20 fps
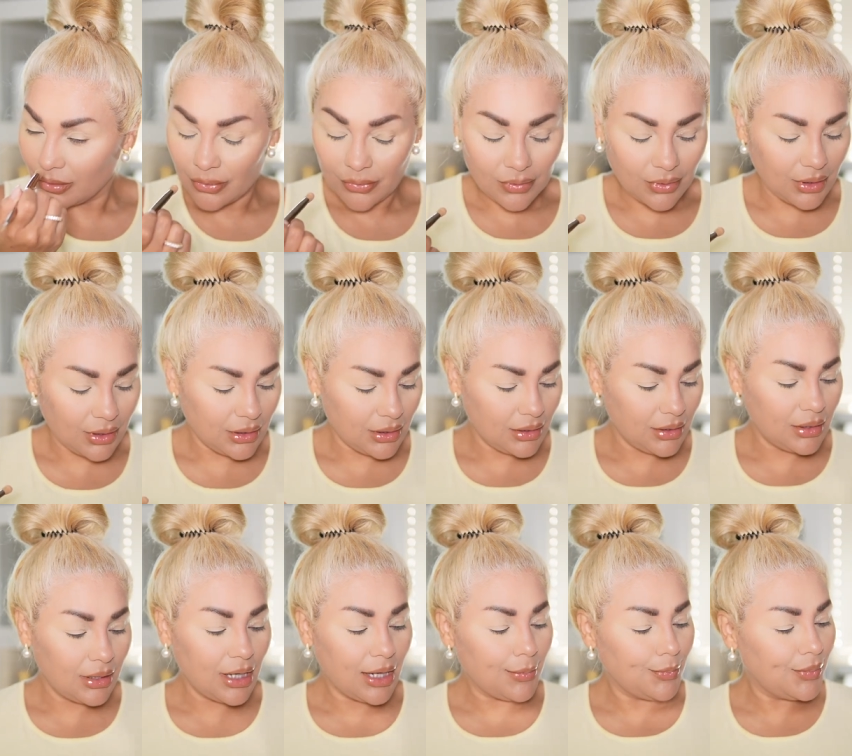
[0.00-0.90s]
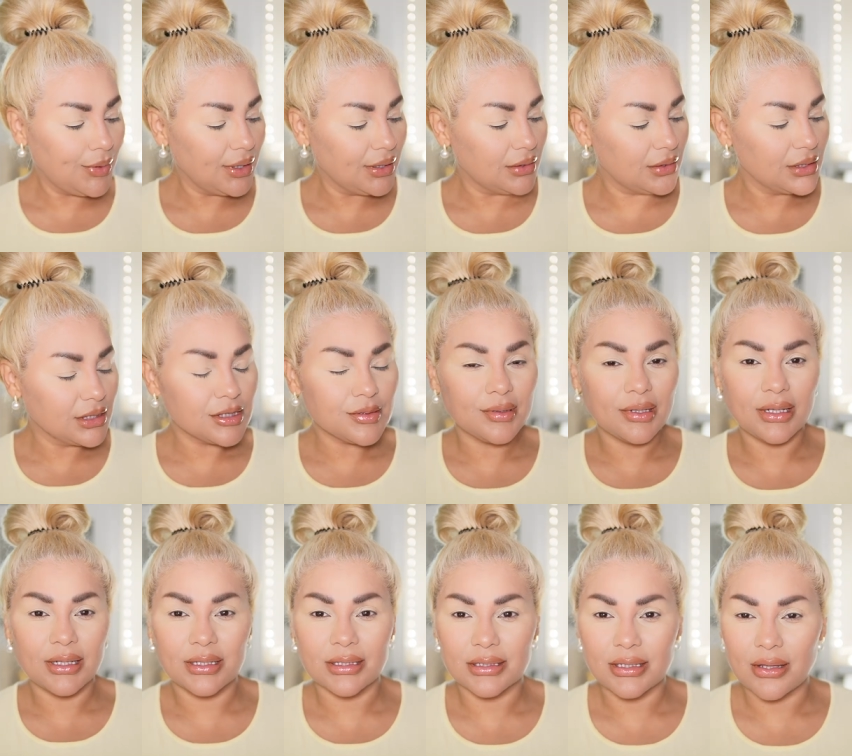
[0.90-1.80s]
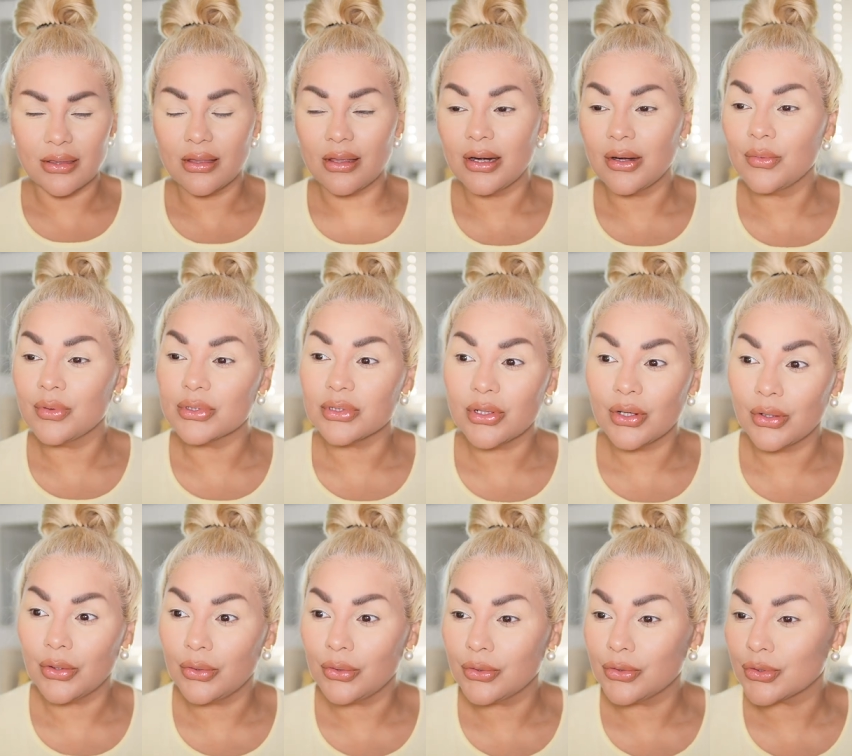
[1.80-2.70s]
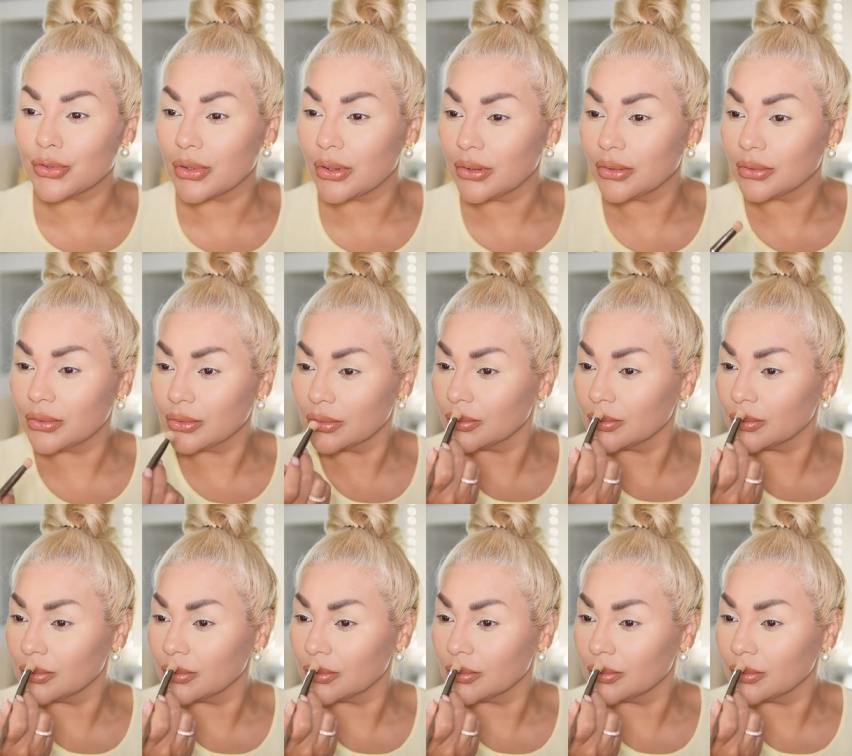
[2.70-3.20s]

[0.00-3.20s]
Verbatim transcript: What? And I picked this because I thought it was a neutral.